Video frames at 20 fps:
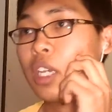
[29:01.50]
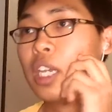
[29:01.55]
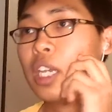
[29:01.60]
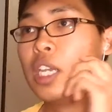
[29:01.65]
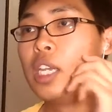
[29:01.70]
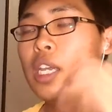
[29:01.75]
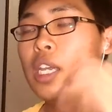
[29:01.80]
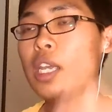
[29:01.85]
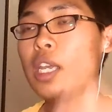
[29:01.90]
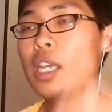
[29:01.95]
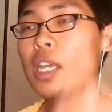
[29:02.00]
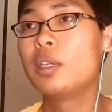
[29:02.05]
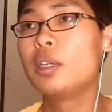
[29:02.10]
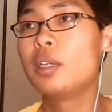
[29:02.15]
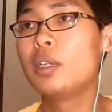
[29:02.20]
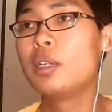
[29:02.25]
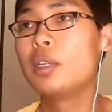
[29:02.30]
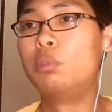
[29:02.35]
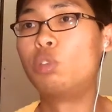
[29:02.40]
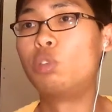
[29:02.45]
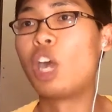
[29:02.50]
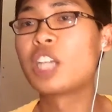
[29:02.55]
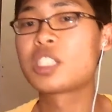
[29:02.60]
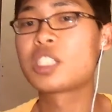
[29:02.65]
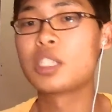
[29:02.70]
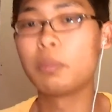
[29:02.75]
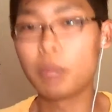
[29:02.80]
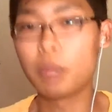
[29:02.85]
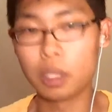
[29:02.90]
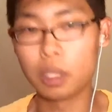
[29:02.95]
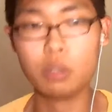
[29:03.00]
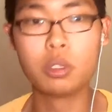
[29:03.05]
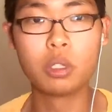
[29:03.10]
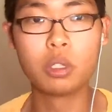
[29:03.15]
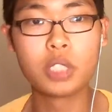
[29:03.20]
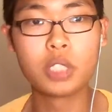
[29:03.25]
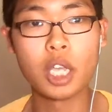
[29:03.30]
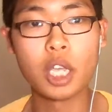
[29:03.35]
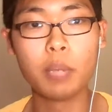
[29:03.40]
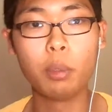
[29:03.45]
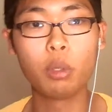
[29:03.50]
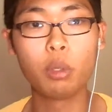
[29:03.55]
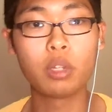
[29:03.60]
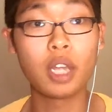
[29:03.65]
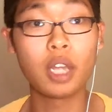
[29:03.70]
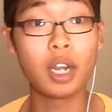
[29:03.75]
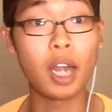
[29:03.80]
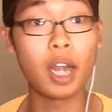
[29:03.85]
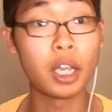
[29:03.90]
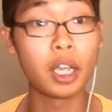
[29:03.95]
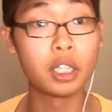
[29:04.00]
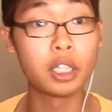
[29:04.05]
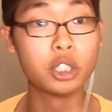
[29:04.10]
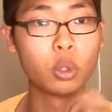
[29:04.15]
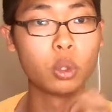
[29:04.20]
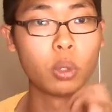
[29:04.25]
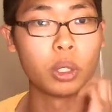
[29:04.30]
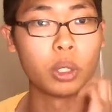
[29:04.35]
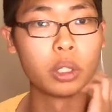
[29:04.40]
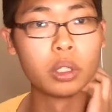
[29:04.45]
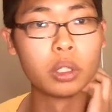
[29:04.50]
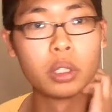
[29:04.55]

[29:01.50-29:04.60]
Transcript: he brought something new to the table that I enjoyed.